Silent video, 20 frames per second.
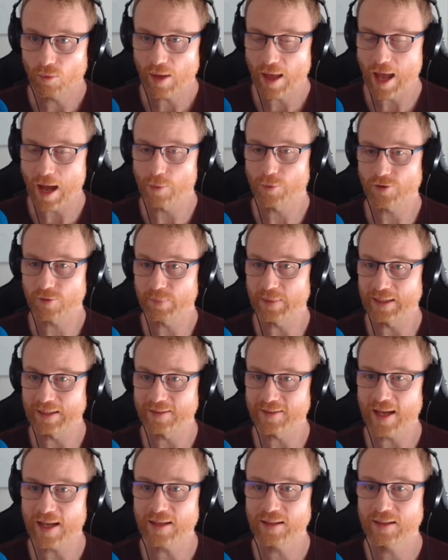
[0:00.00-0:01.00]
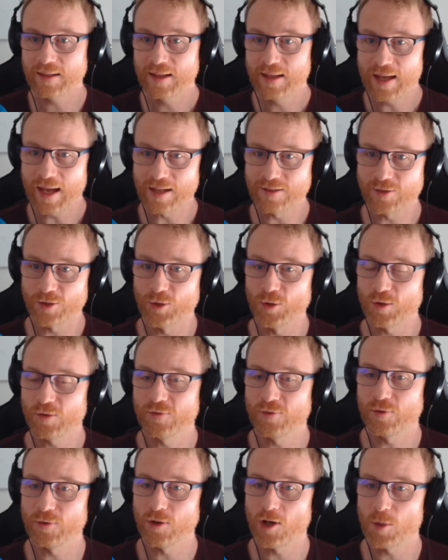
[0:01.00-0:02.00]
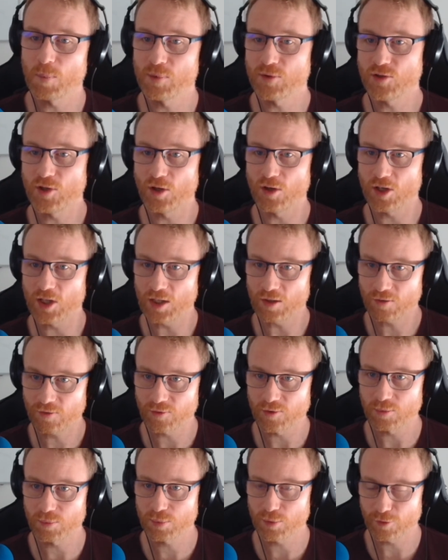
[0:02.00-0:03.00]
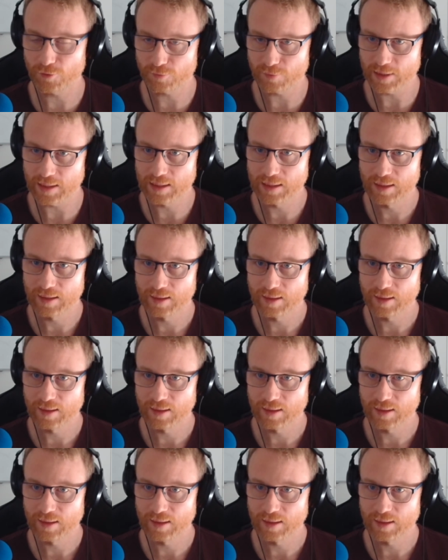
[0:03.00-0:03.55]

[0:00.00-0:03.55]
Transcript: how it's being done and to look for opportunities for improvement.